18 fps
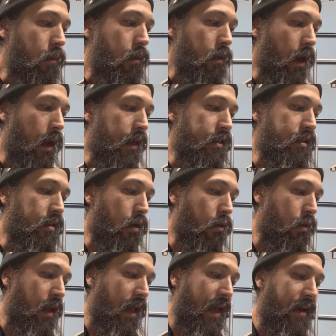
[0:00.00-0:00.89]
I
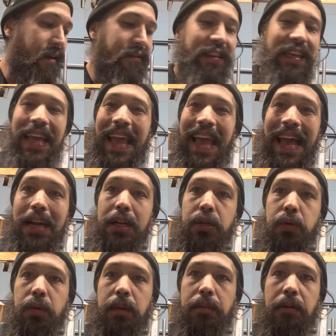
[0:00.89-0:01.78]
don't have the
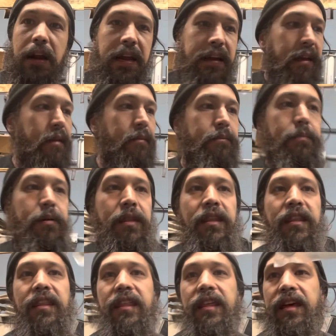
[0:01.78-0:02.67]
actual bracket, but
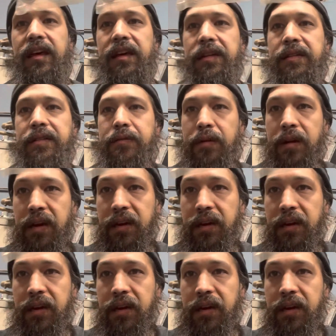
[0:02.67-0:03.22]
this right